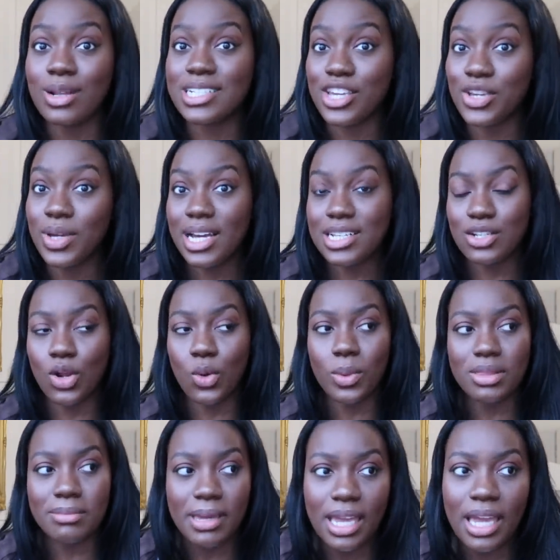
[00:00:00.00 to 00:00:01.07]
I'll take you guys along
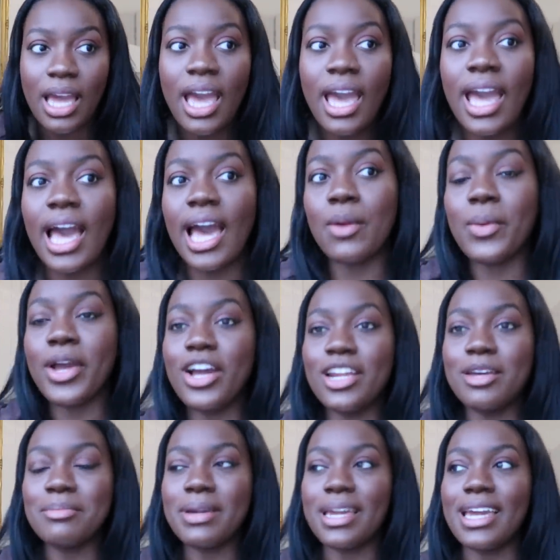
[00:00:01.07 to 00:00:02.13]
with me, and we're
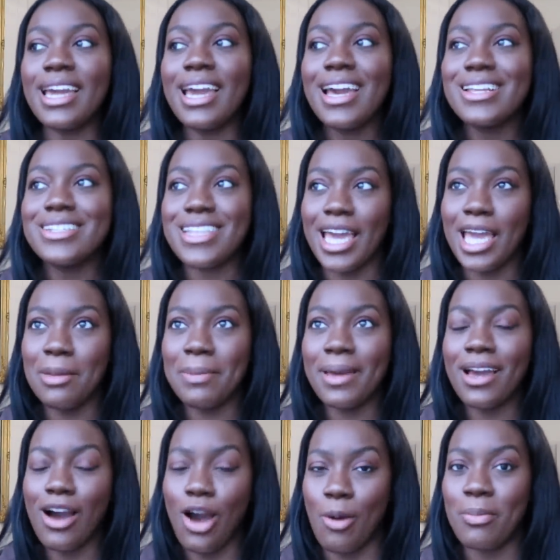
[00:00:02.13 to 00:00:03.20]
going to be
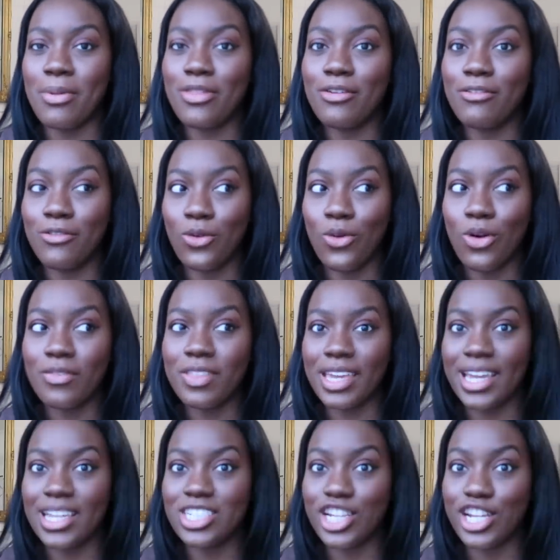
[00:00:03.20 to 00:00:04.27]
taping up the floor of the
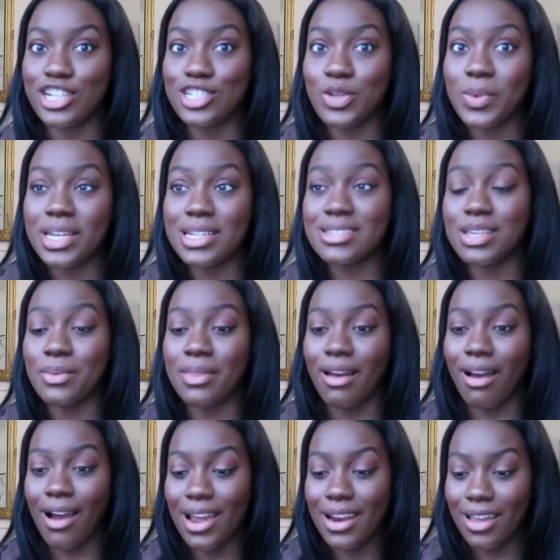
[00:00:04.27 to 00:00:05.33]
kitchen so we can see where
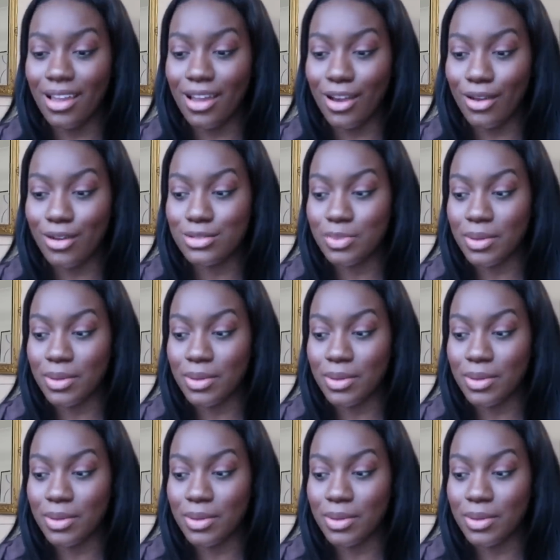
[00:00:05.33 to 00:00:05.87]
the island goes,